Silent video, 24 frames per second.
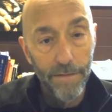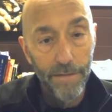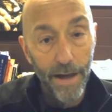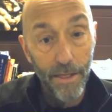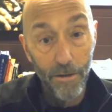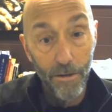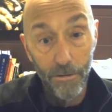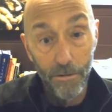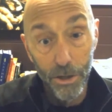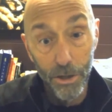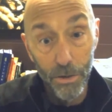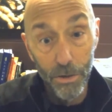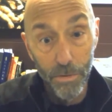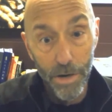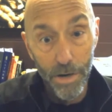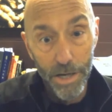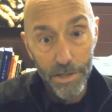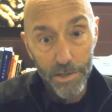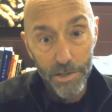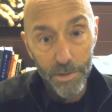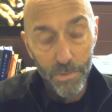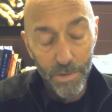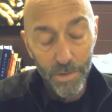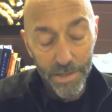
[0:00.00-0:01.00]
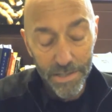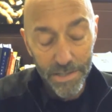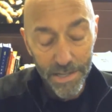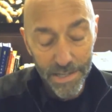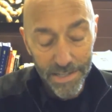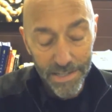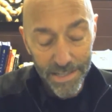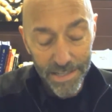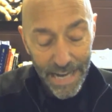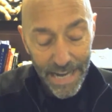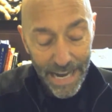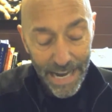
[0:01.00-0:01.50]
Father Lewis was
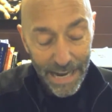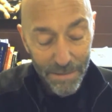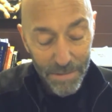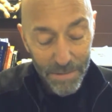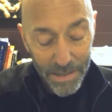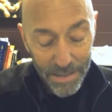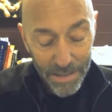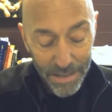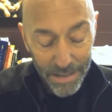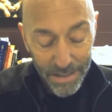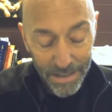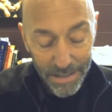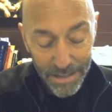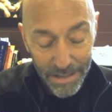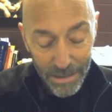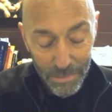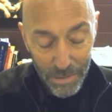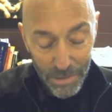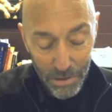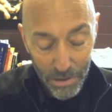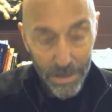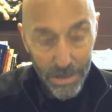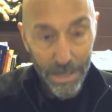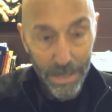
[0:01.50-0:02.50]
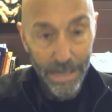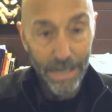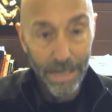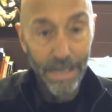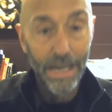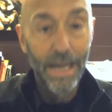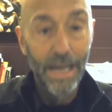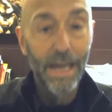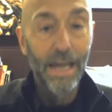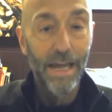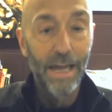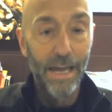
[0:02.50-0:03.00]
his name in the community.
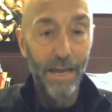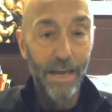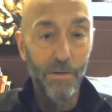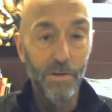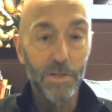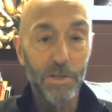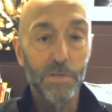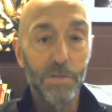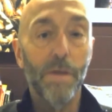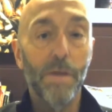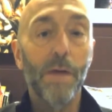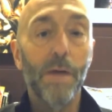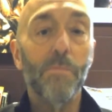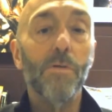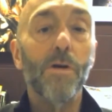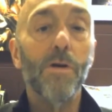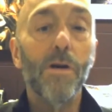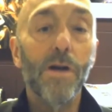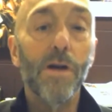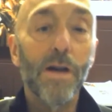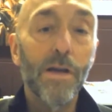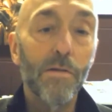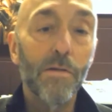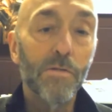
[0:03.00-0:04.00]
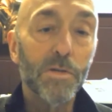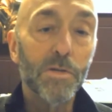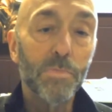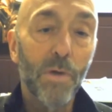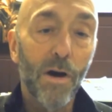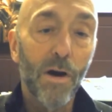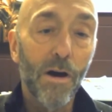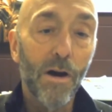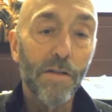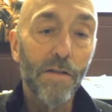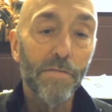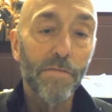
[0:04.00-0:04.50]
He was
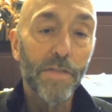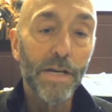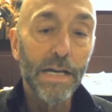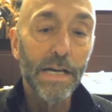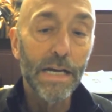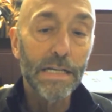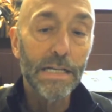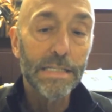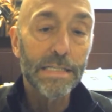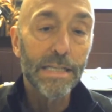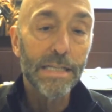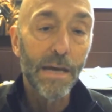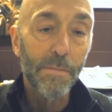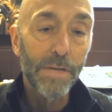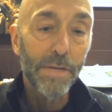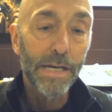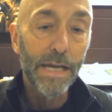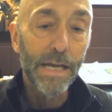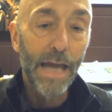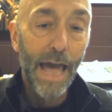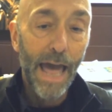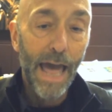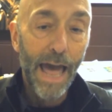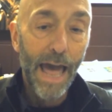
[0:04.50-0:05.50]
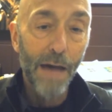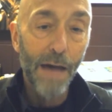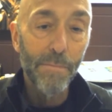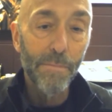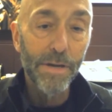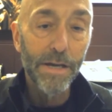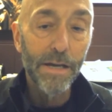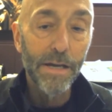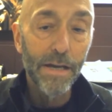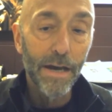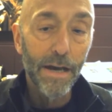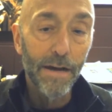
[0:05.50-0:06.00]
part of the Gethsemane
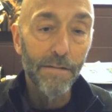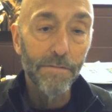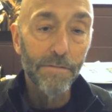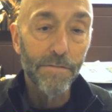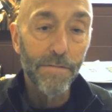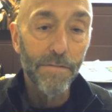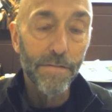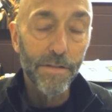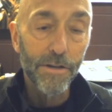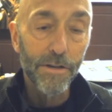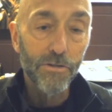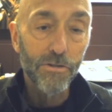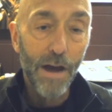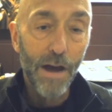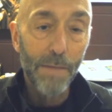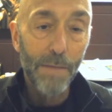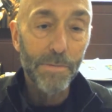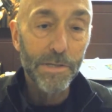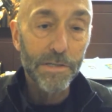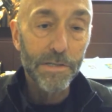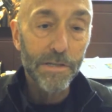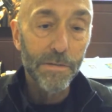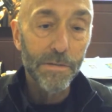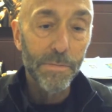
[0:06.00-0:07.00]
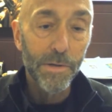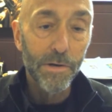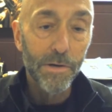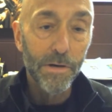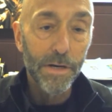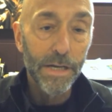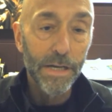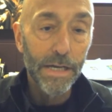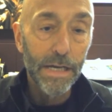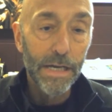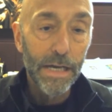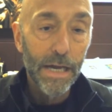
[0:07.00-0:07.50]
Abbey of the Trappist
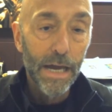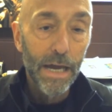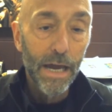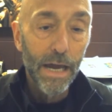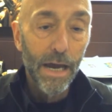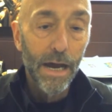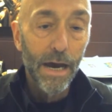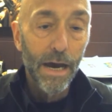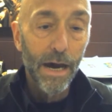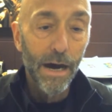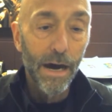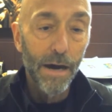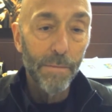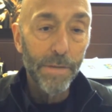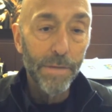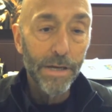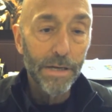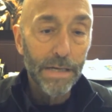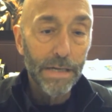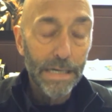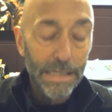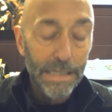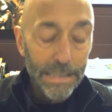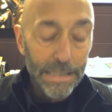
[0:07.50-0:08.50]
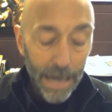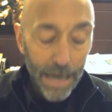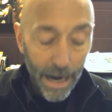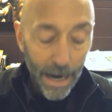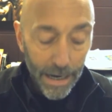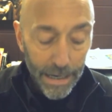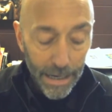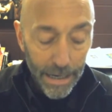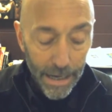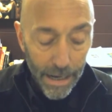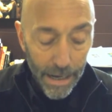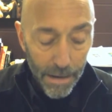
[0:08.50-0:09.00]
community in
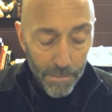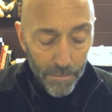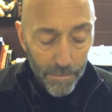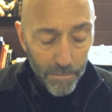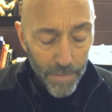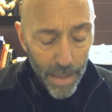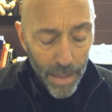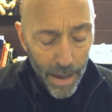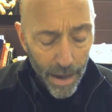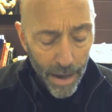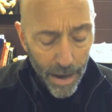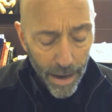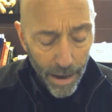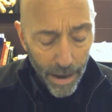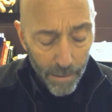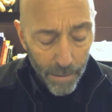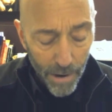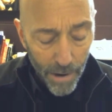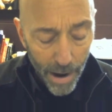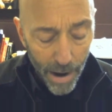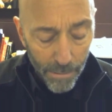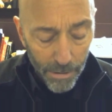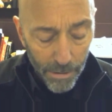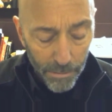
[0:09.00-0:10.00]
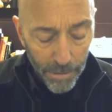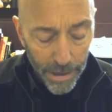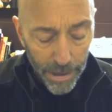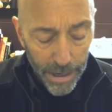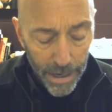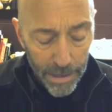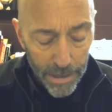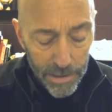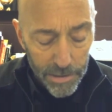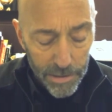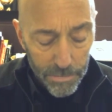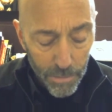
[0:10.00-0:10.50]
Kentucky, and probably
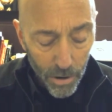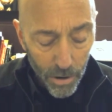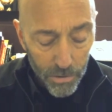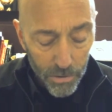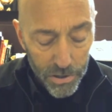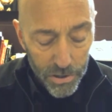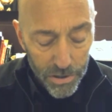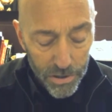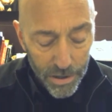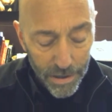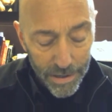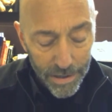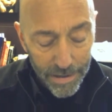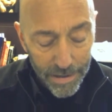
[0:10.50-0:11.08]
his most